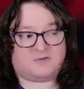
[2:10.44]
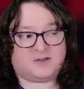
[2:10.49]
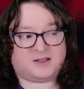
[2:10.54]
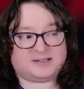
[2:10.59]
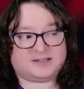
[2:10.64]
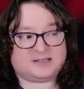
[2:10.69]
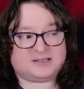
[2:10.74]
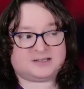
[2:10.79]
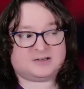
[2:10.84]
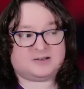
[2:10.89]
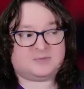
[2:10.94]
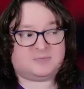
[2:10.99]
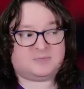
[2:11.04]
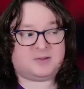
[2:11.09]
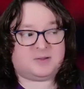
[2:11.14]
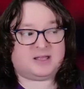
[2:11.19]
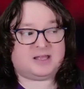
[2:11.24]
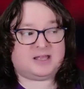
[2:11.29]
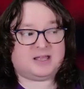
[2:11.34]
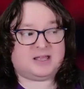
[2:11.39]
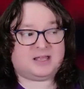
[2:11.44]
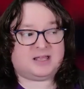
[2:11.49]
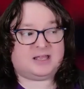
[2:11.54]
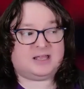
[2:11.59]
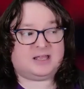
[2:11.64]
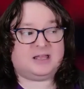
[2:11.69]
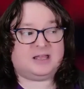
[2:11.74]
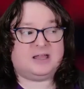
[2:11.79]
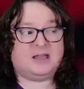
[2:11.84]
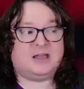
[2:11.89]
things it could
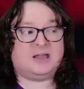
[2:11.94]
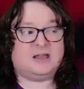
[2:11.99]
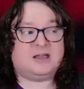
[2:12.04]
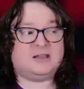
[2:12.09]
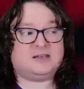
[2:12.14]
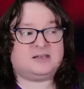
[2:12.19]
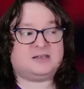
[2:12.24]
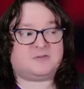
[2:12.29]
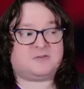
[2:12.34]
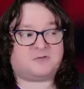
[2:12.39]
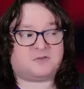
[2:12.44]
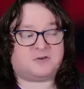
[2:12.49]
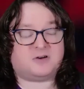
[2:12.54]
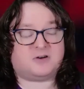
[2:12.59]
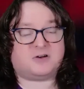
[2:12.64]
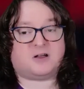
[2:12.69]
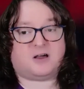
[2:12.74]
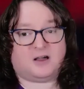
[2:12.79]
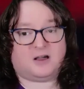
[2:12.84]
be, different